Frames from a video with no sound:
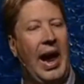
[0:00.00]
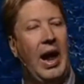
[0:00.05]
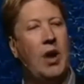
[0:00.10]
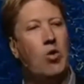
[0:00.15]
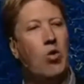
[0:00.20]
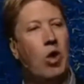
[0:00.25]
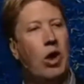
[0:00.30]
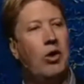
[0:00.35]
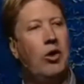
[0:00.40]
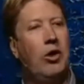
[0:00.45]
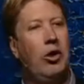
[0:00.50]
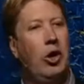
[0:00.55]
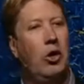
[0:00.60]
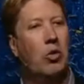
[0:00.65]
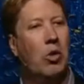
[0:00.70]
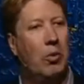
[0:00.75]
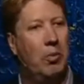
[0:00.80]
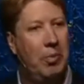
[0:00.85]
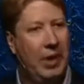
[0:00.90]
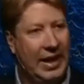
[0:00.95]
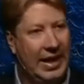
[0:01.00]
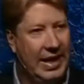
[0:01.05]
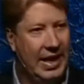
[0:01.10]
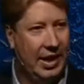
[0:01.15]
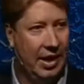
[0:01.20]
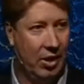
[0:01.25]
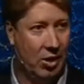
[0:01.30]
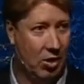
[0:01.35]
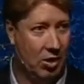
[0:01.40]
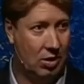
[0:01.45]
and whether you will be
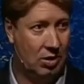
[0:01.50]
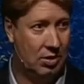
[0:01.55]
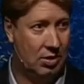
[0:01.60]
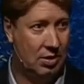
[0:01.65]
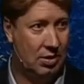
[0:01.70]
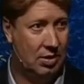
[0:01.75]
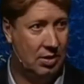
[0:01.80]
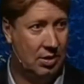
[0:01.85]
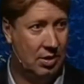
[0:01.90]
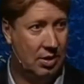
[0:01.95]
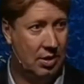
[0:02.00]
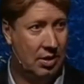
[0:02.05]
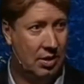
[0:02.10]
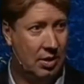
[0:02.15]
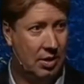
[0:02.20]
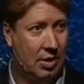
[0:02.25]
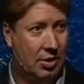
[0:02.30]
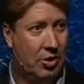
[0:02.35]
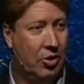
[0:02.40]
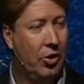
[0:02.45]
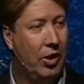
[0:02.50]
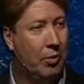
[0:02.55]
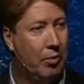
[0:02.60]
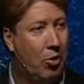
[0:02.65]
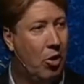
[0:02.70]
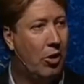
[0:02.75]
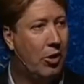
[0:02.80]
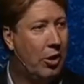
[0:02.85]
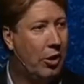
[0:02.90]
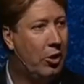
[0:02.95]
here to
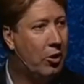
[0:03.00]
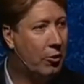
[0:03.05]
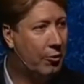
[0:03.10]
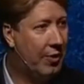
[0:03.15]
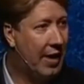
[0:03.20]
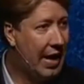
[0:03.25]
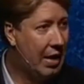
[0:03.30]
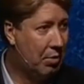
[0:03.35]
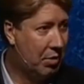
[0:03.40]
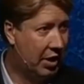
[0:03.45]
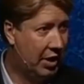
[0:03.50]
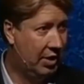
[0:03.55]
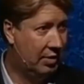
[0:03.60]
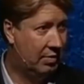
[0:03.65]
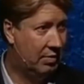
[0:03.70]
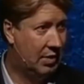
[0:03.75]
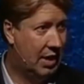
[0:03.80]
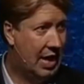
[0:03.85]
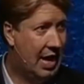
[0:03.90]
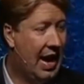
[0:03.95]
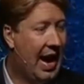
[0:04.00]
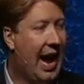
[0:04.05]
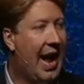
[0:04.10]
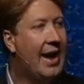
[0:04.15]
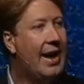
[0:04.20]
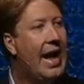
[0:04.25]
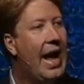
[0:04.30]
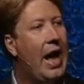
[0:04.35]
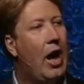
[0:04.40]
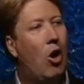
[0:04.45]
impart to your family
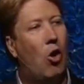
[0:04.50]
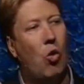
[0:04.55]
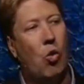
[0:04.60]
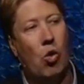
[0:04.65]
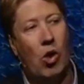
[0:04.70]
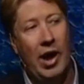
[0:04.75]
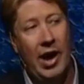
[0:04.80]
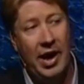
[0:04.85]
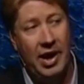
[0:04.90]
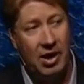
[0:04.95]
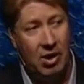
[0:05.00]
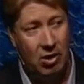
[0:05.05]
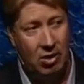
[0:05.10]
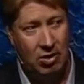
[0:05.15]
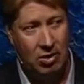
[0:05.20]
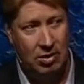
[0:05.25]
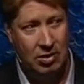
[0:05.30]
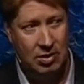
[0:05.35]
and how well